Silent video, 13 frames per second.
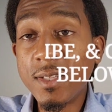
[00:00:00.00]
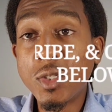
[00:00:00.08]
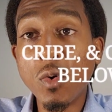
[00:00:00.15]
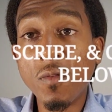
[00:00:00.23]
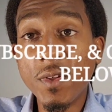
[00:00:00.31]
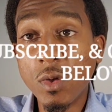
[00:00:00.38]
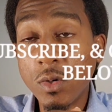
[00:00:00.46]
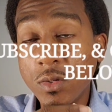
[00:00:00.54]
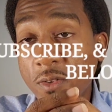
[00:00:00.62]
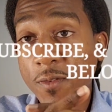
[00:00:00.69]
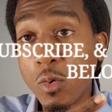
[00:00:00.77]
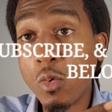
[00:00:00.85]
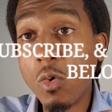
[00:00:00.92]
So for those
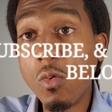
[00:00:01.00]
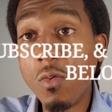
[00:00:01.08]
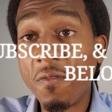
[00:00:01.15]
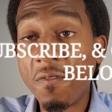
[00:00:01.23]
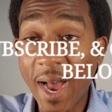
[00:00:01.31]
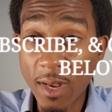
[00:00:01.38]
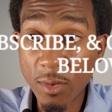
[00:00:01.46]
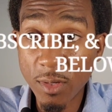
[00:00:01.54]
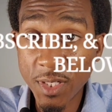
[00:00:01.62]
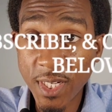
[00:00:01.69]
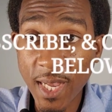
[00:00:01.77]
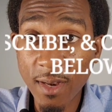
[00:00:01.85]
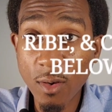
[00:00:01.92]
of you who follow the
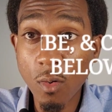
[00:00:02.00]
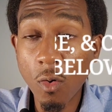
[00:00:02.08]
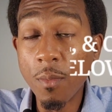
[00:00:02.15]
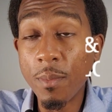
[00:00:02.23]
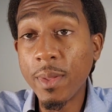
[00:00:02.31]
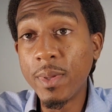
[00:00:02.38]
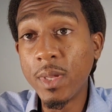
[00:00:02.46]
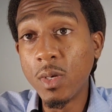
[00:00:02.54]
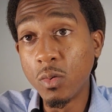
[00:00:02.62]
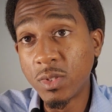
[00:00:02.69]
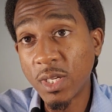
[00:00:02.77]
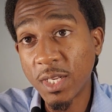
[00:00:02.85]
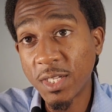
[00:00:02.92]
channel or may be
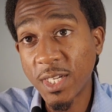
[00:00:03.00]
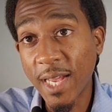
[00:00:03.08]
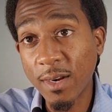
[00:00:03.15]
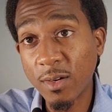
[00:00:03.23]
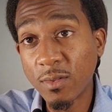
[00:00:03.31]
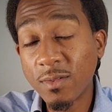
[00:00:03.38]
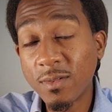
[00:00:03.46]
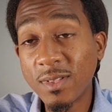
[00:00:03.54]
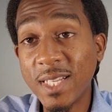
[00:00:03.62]
new to the channel,